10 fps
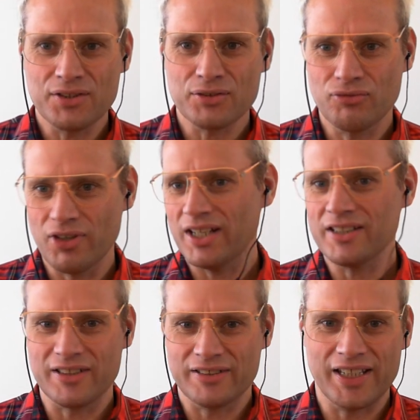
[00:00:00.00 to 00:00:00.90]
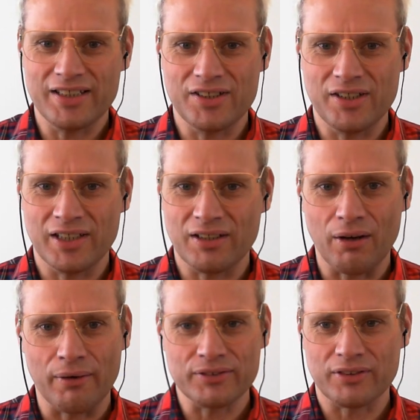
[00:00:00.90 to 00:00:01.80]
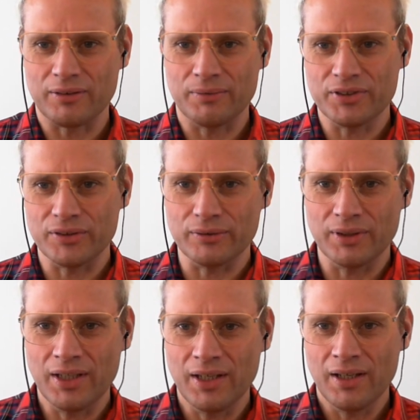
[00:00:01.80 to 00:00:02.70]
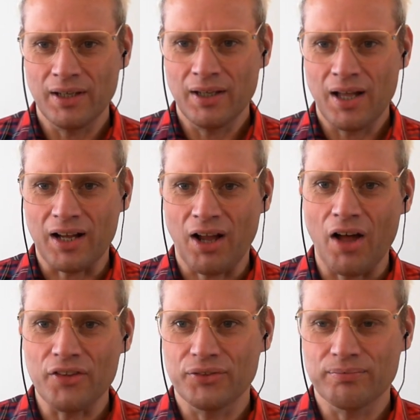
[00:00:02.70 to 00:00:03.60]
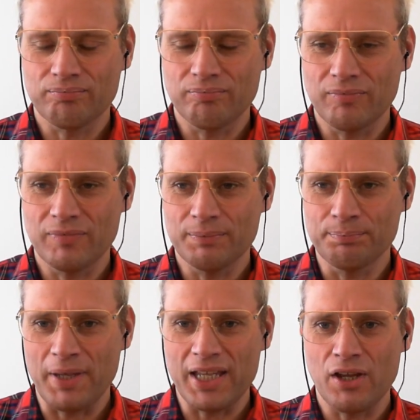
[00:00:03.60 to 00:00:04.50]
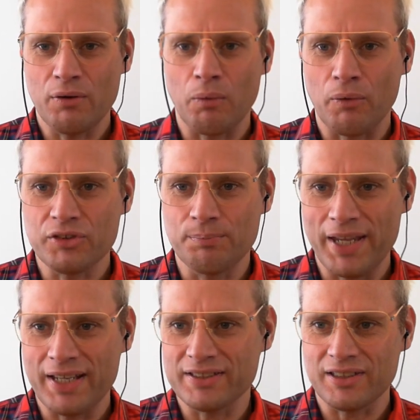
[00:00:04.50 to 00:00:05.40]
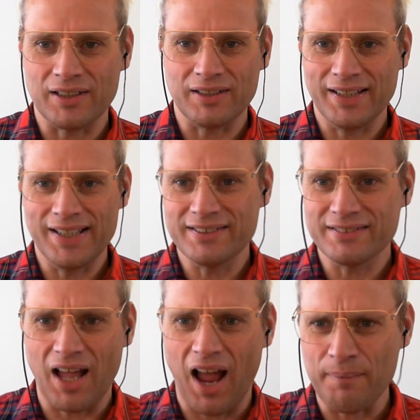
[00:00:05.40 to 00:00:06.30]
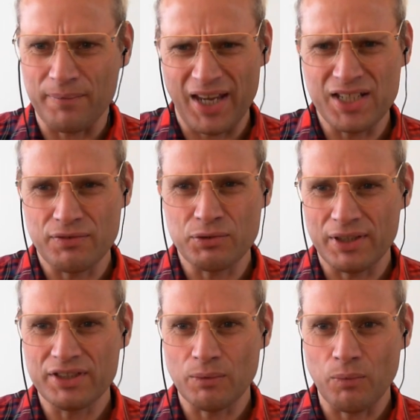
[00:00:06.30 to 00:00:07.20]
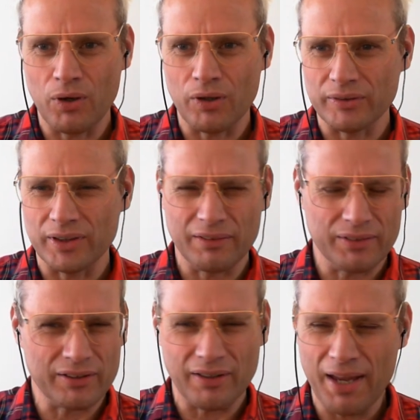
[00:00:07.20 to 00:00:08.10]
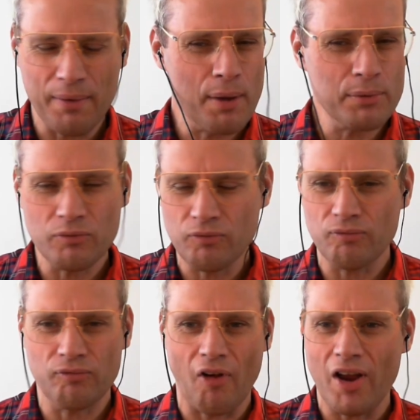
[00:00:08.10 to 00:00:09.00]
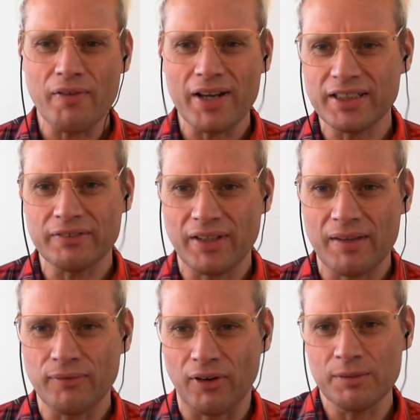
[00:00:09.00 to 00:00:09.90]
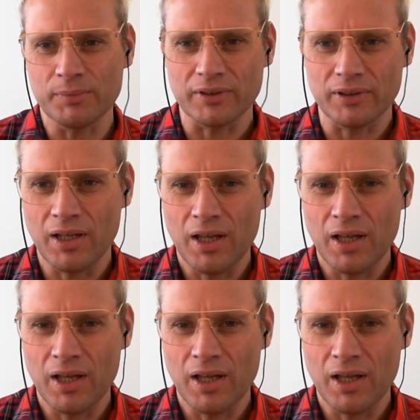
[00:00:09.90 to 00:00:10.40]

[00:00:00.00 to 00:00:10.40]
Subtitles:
So really, as a teenager, you think, oh, it's until I can't be who I want to be until at least I'm the age of 21. And it was a very, very different environment.